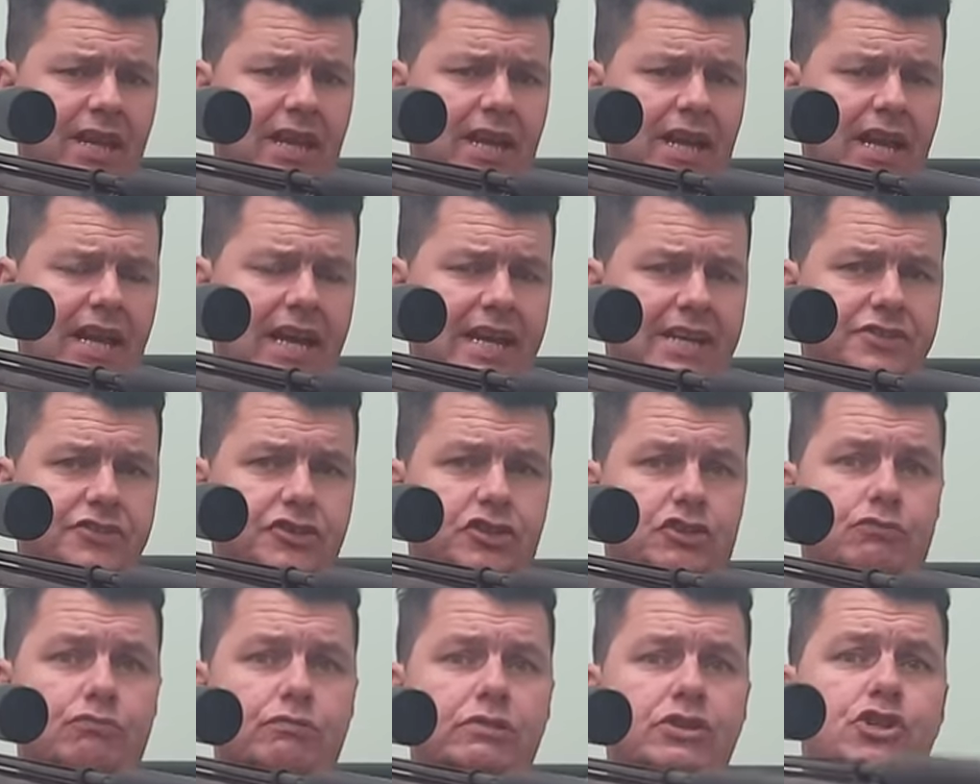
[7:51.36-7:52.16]
is to
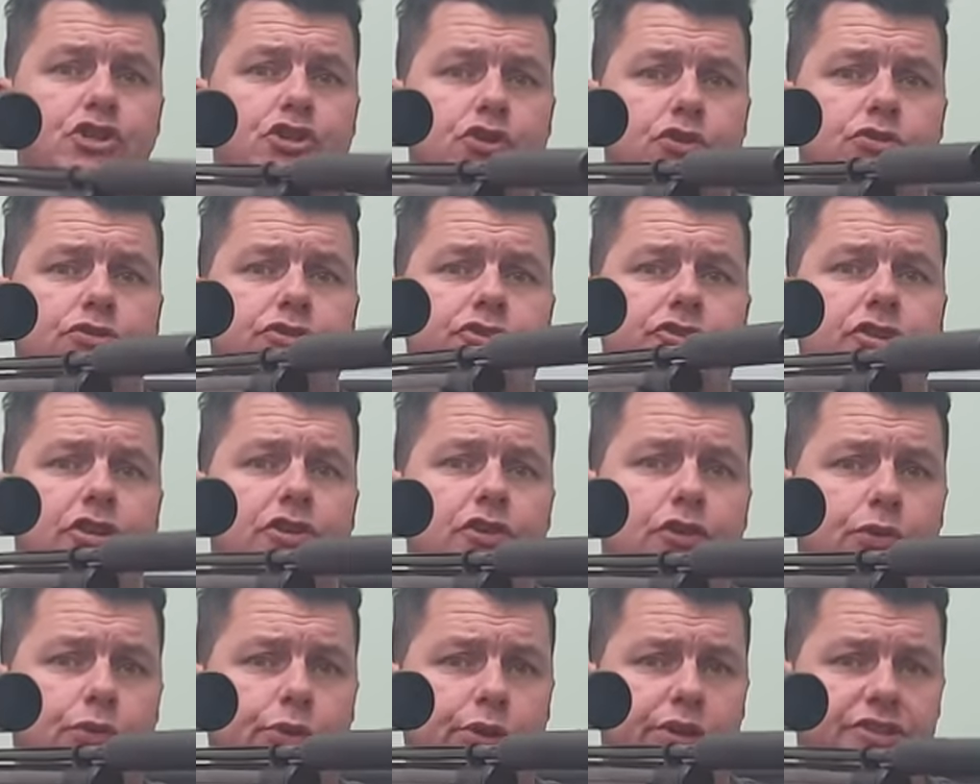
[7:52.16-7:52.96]
reduce the
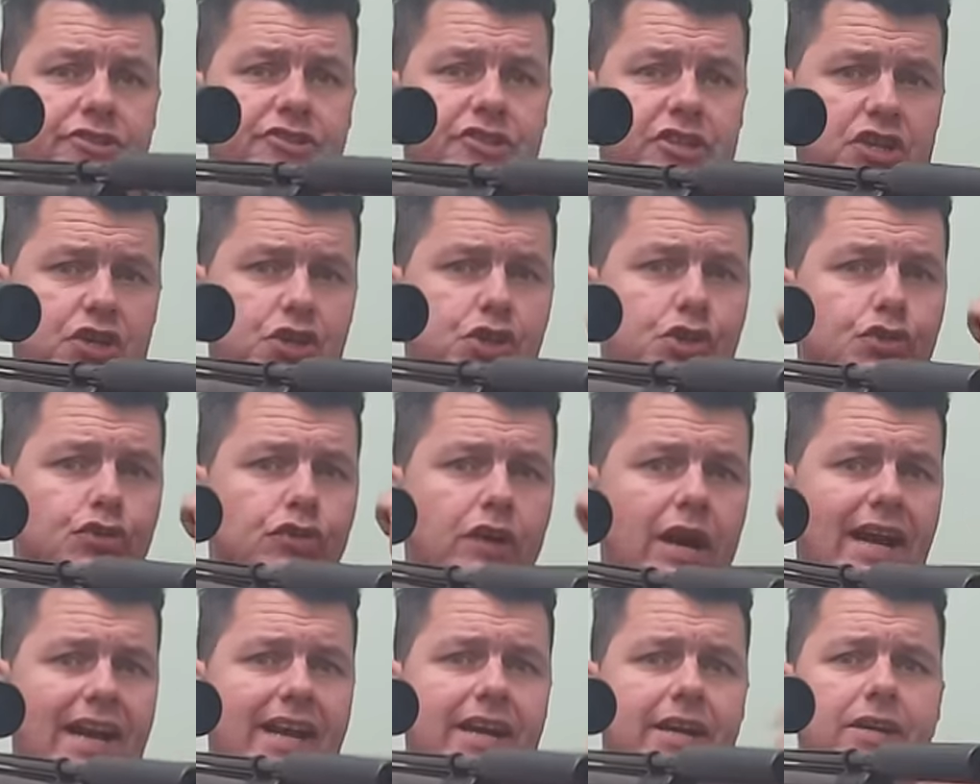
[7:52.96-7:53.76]
noise, the
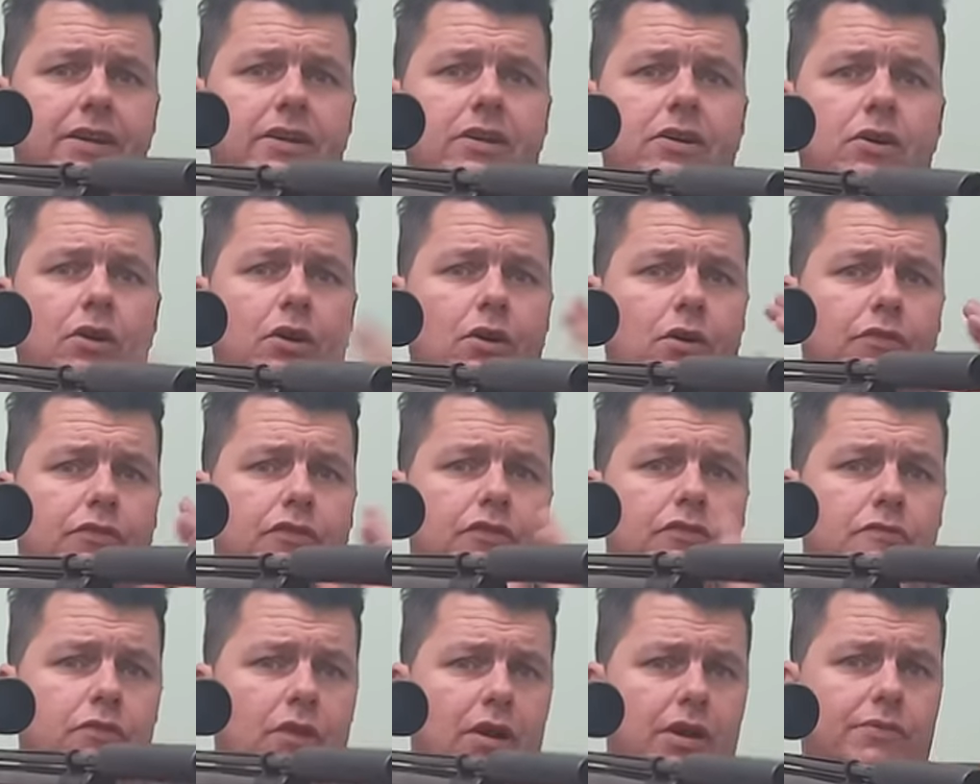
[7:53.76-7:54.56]
crack of the
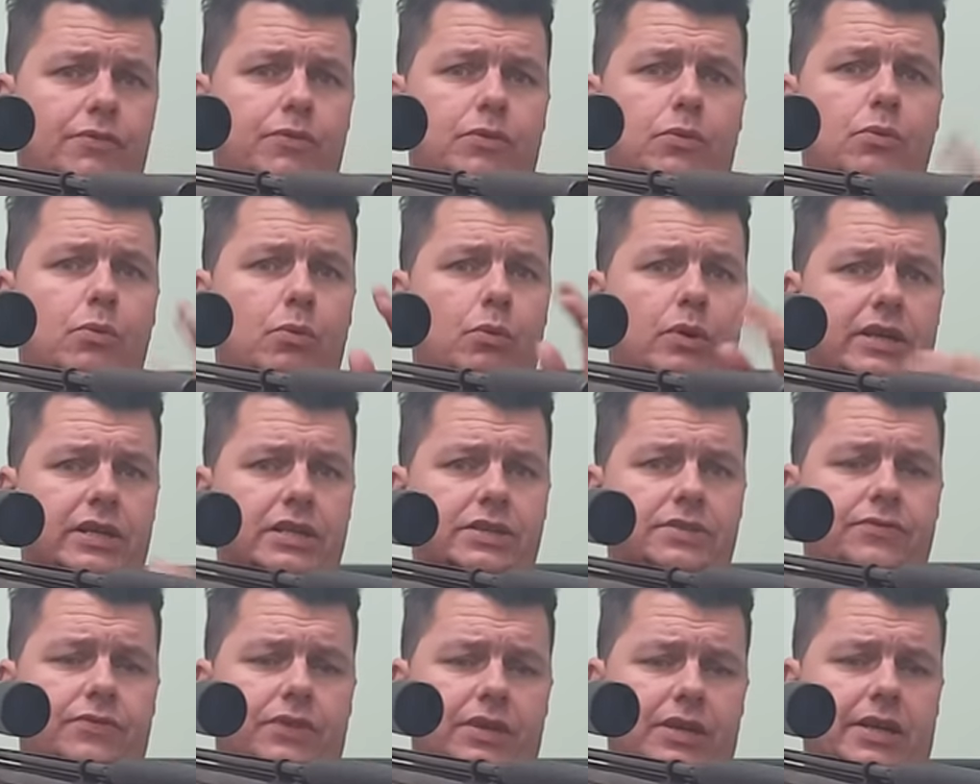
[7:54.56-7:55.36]
rifle when it's
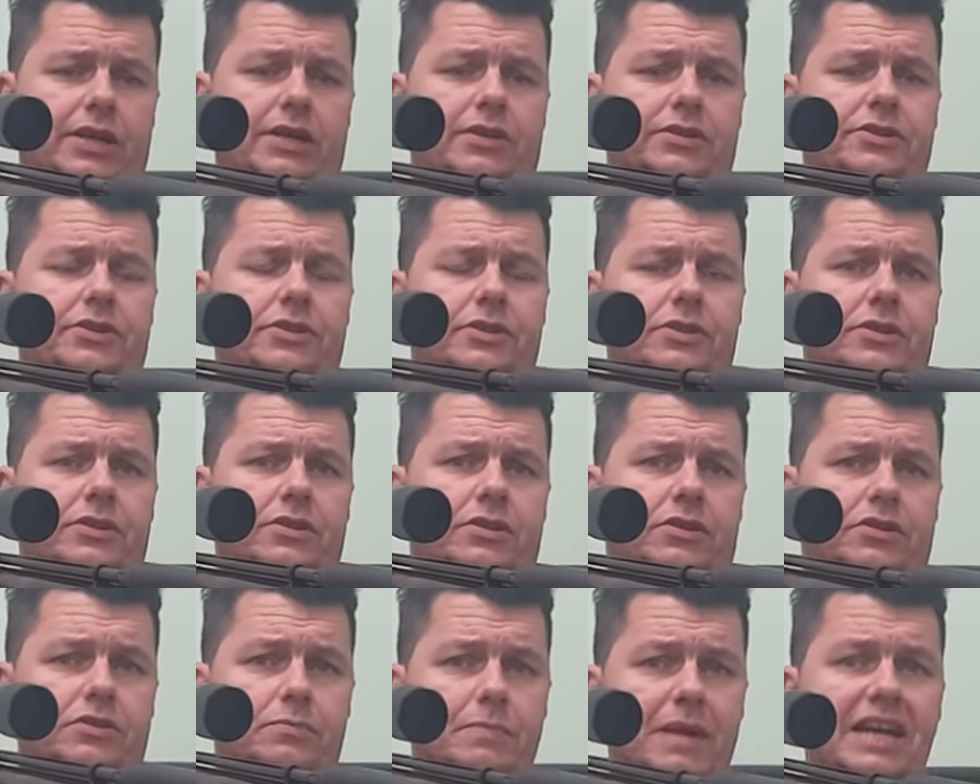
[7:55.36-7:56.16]
fired,
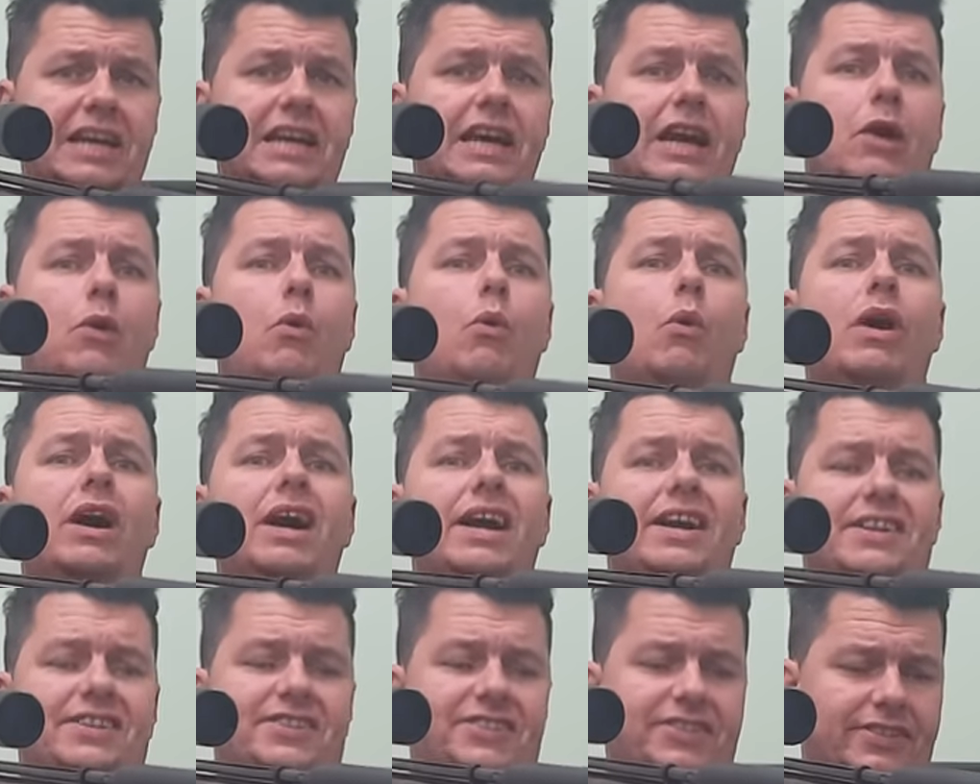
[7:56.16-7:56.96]
to make it
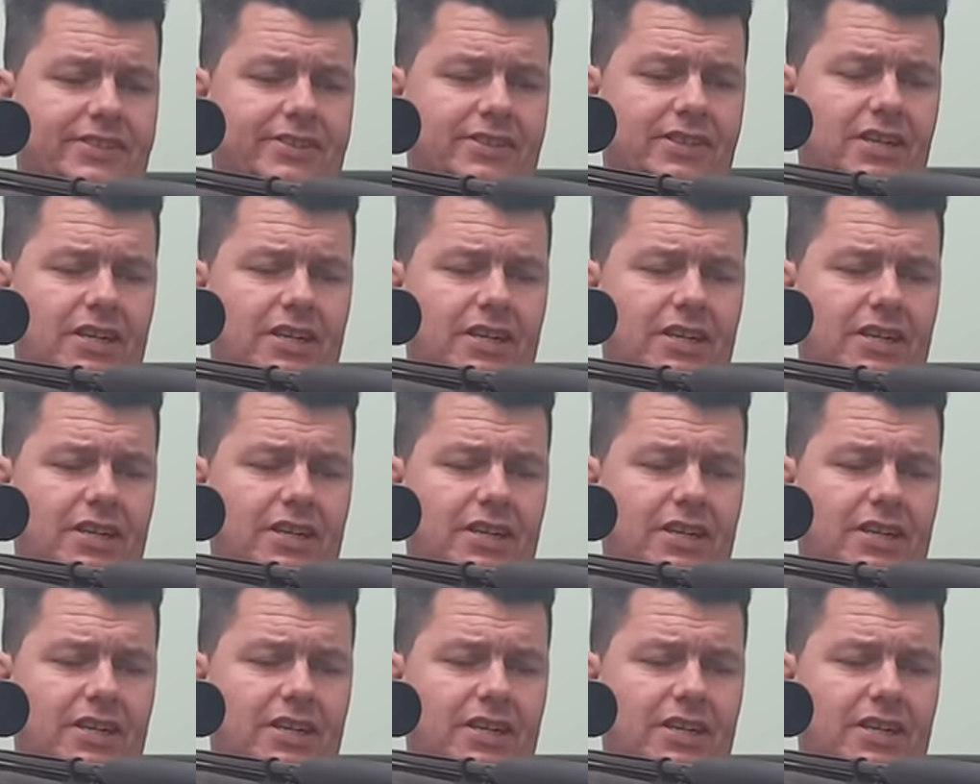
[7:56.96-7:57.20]
quieter,